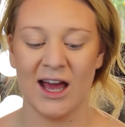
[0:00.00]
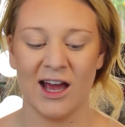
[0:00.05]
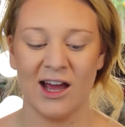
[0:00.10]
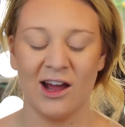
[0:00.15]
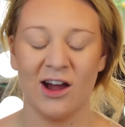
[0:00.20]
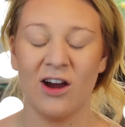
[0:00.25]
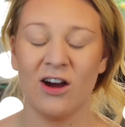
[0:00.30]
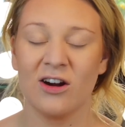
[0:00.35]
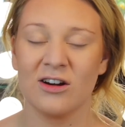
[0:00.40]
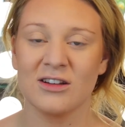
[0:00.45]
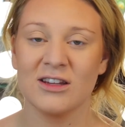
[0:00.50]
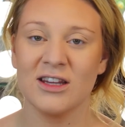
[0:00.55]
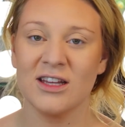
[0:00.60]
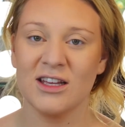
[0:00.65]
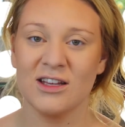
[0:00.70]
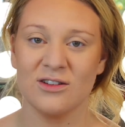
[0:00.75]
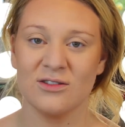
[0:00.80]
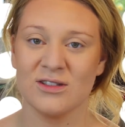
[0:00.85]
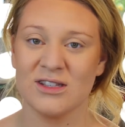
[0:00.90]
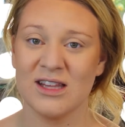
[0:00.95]
I
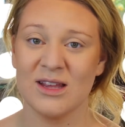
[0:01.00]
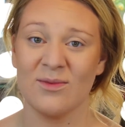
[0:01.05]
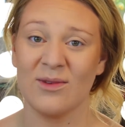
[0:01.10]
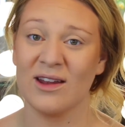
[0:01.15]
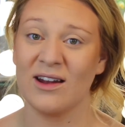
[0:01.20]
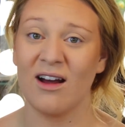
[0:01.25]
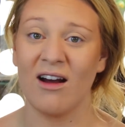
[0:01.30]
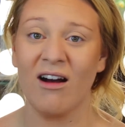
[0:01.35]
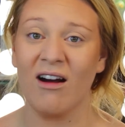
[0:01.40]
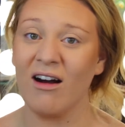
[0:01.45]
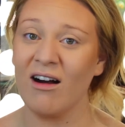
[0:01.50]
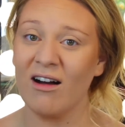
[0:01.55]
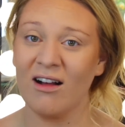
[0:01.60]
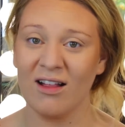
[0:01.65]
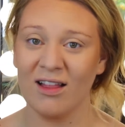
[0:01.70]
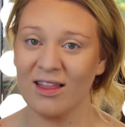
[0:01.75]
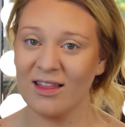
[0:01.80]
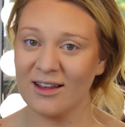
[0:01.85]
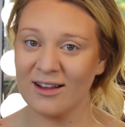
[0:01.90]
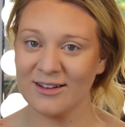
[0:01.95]
hardly use them at
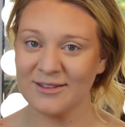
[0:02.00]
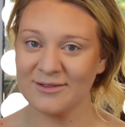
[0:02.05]
all.